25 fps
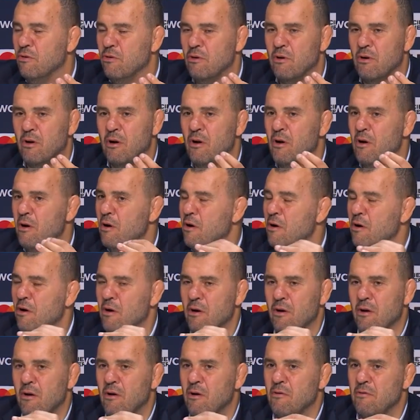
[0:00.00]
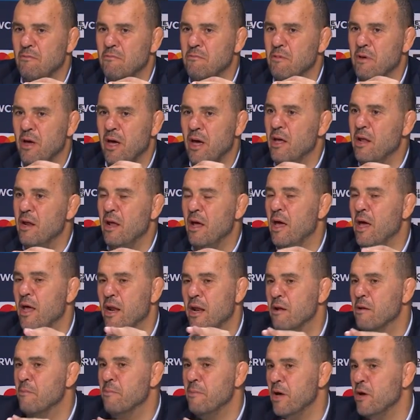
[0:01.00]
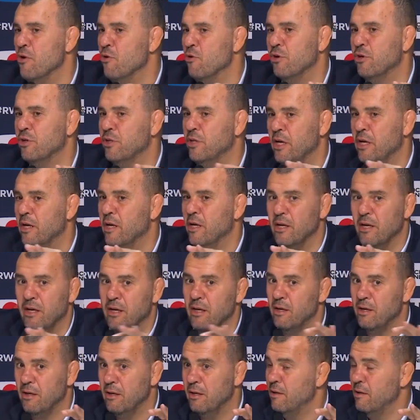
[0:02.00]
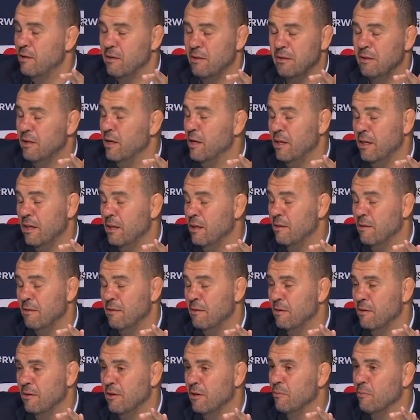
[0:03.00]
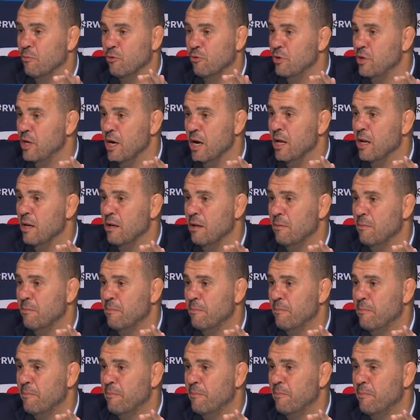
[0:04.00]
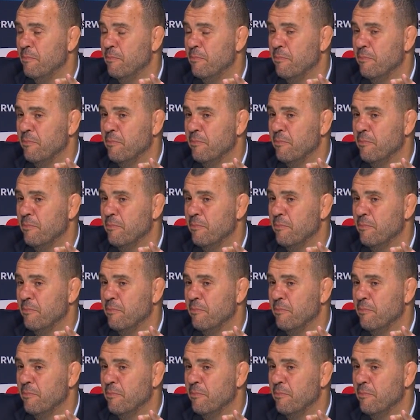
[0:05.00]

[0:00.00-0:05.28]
We've invested ourselves a lot in this. The commitment